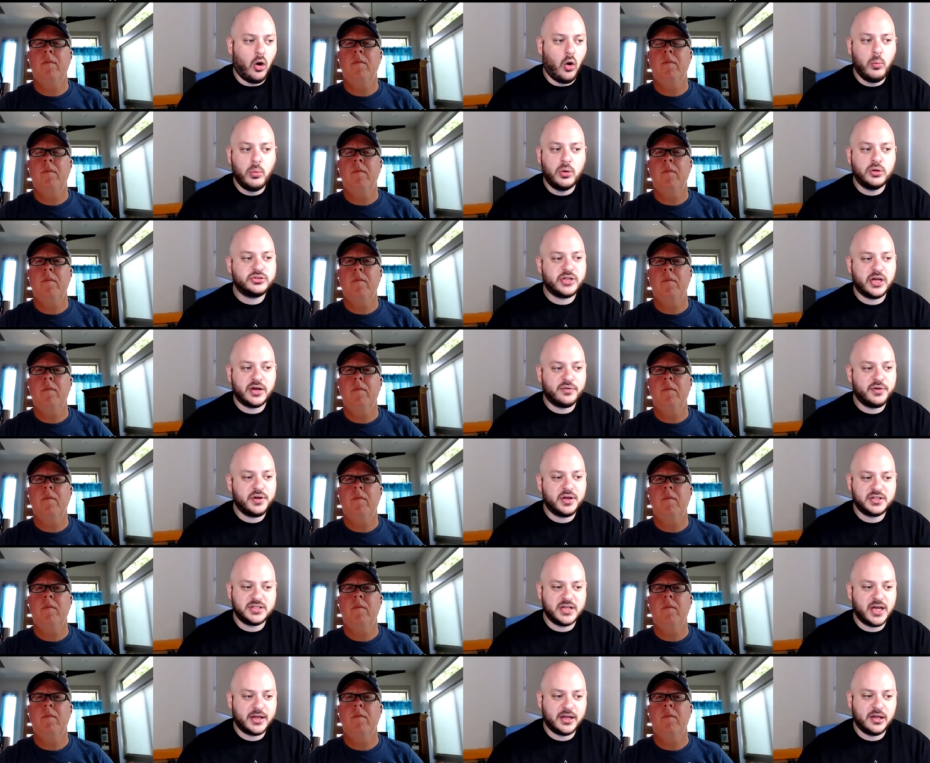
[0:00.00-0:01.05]
Speaker 1: almost
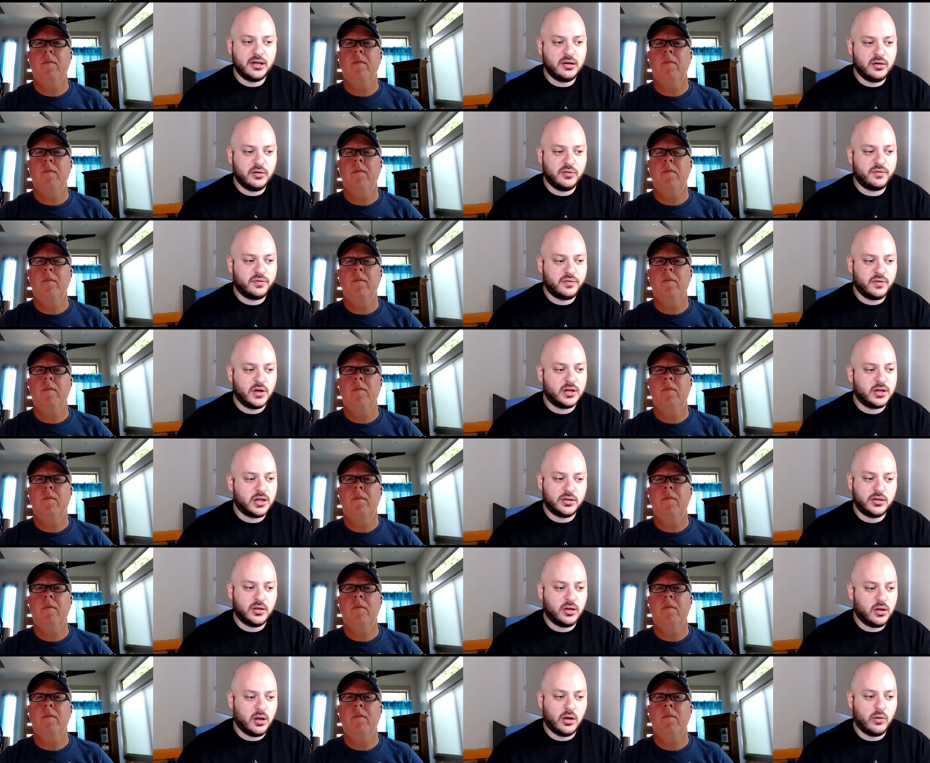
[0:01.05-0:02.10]
every executive
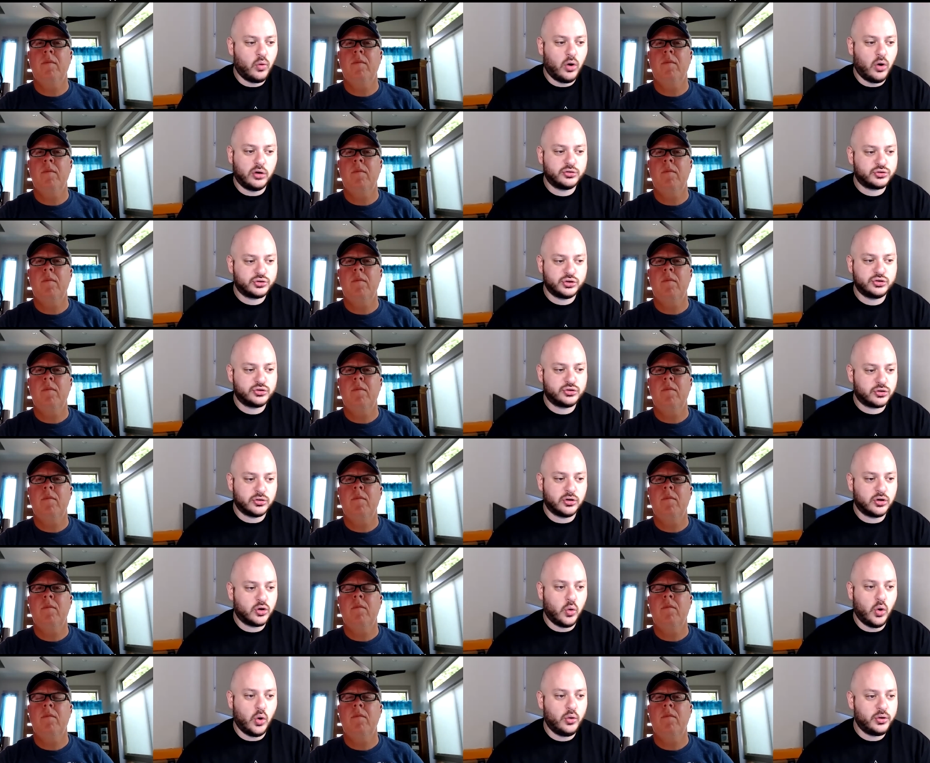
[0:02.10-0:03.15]
that the Wall Street
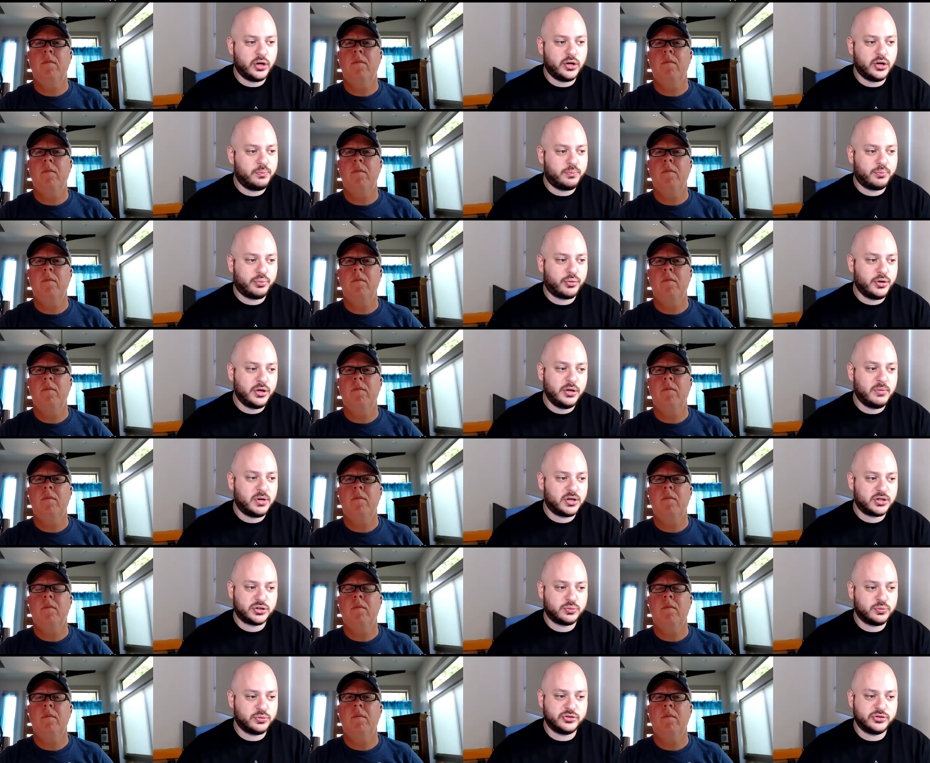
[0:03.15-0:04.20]
Journal quoted pretty
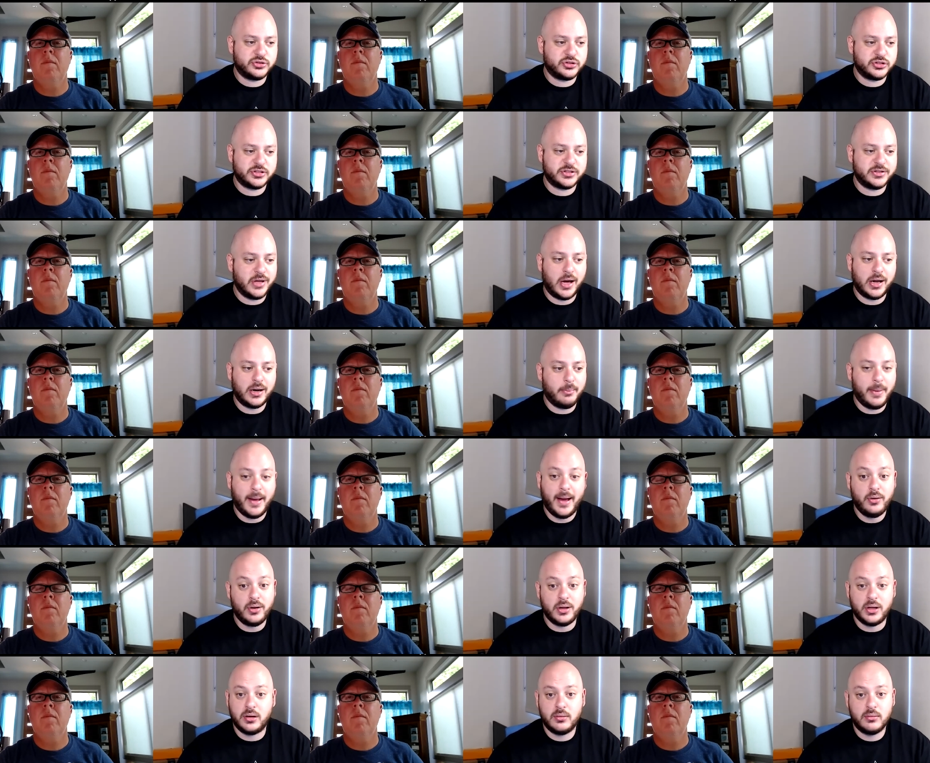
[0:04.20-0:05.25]
much was just not
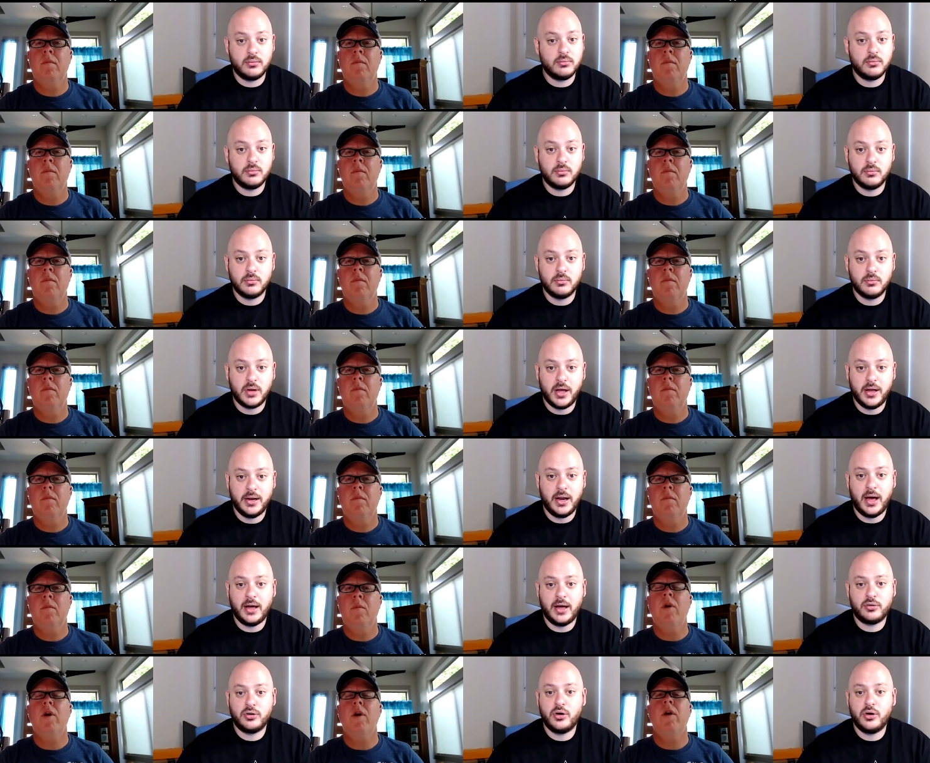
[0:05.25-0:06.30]
about it, right.
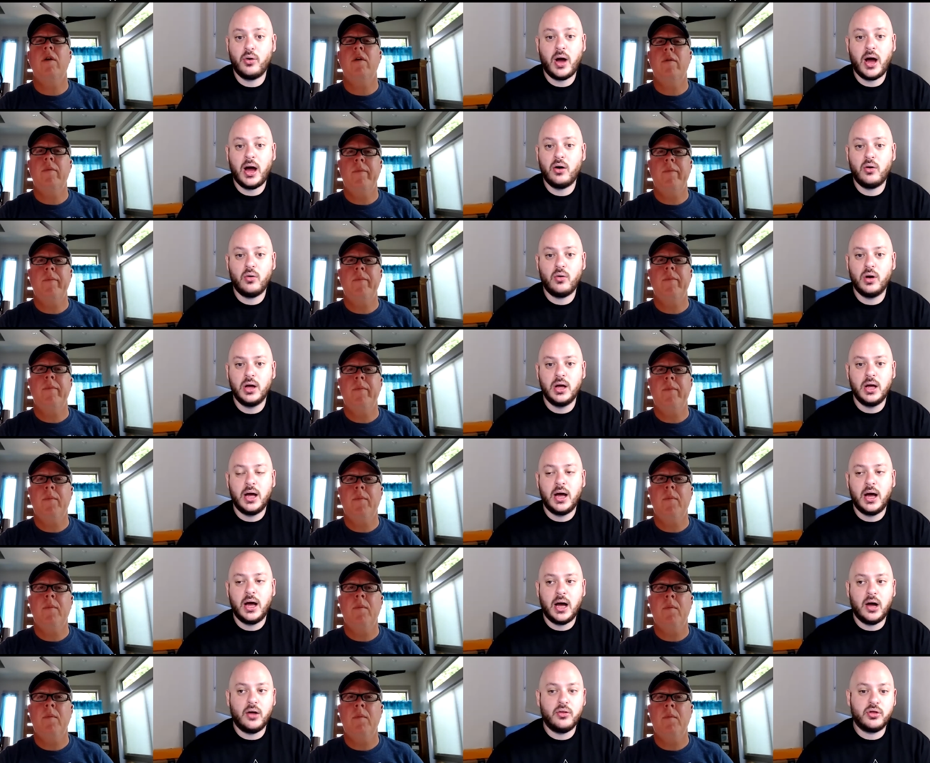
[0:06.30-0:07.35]
and I don't know how
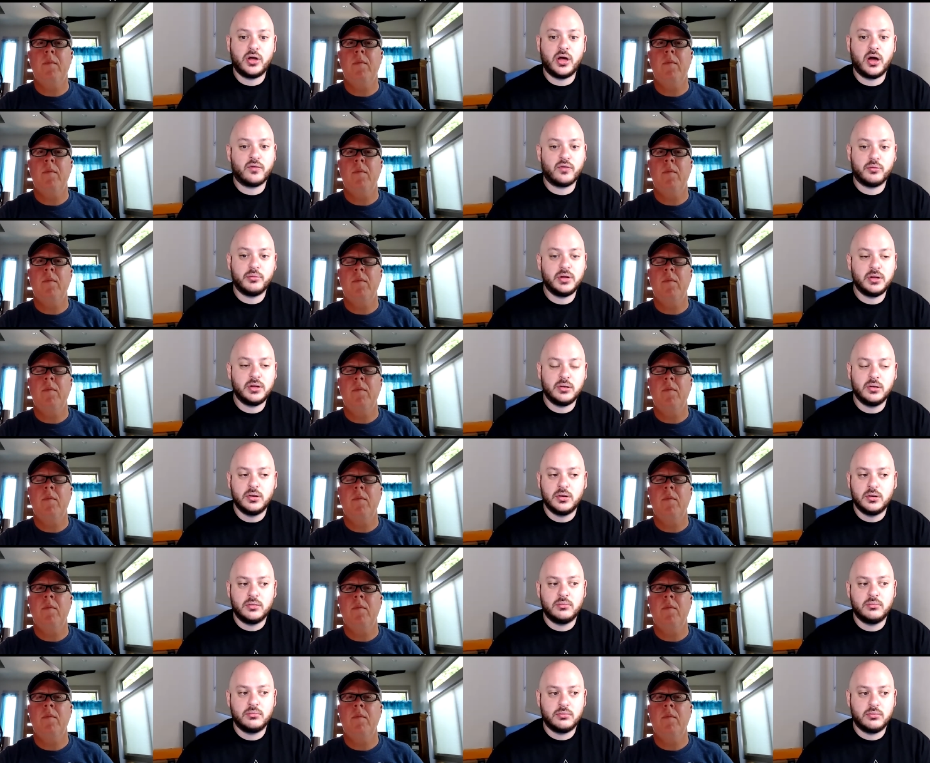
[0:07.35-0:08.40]
how the government
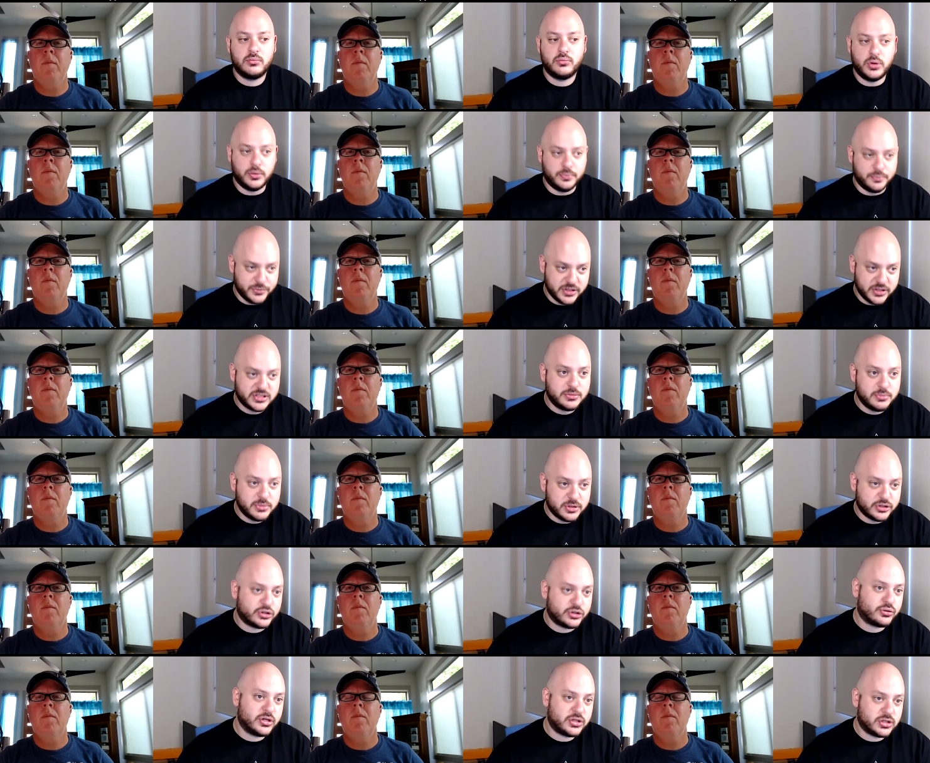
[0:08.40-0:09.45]
well, this
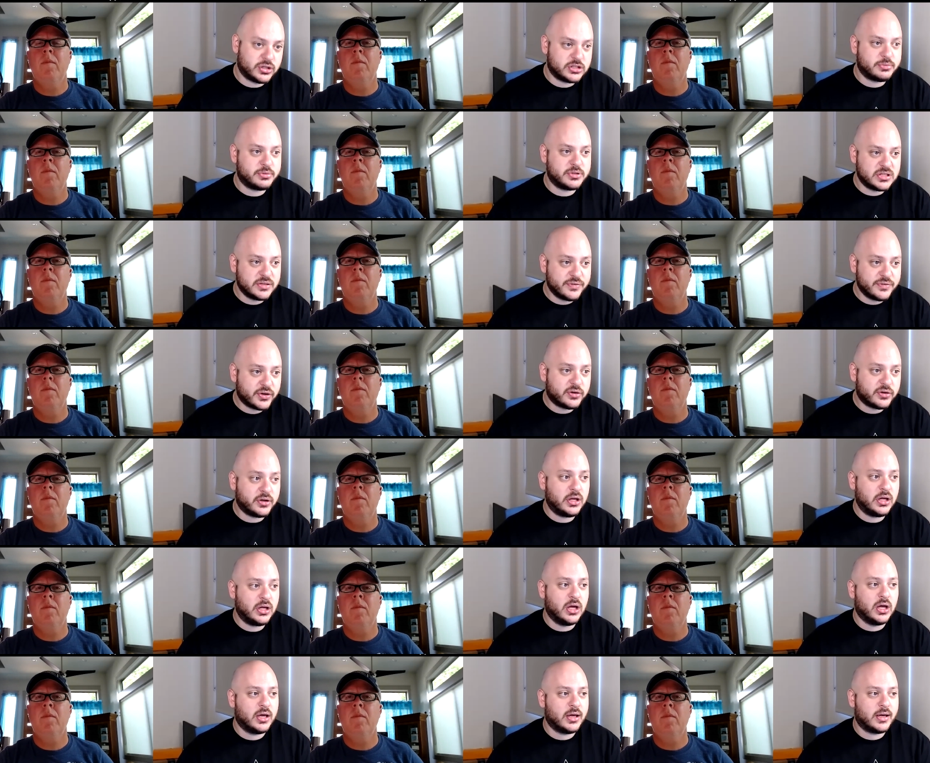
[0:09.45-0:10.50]
administration
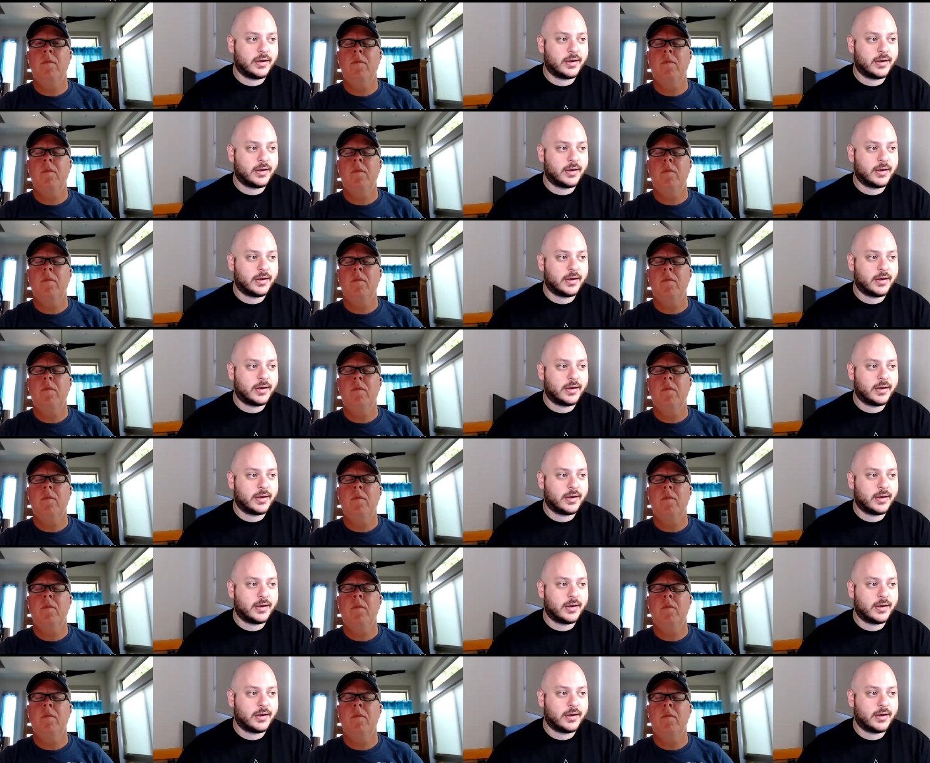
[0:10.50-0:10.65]
specifically